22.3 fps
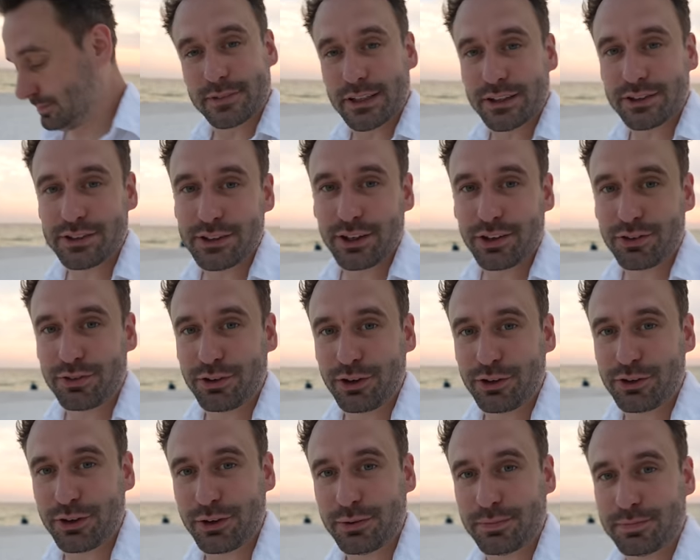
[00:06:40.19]
I'll see you guys very
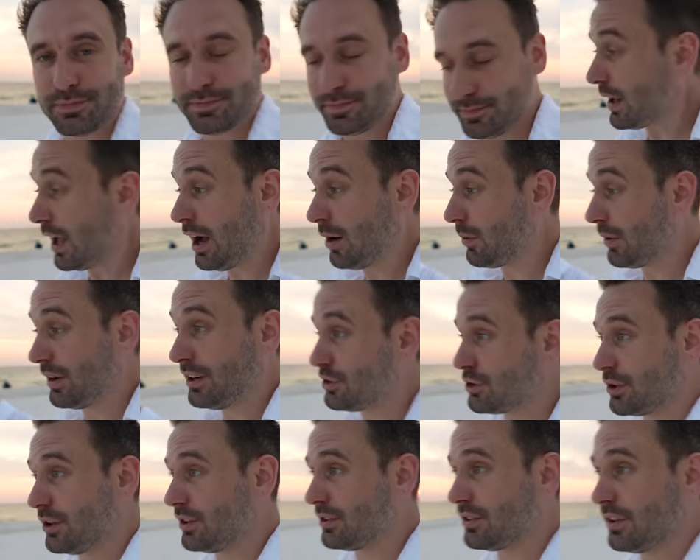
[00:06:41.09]
soon. I'm going to
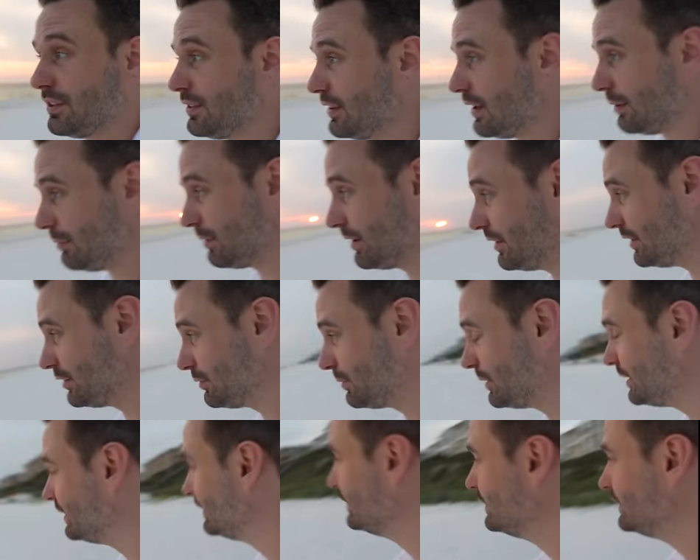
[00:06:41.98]
enjoy the sunset. I'm going this way.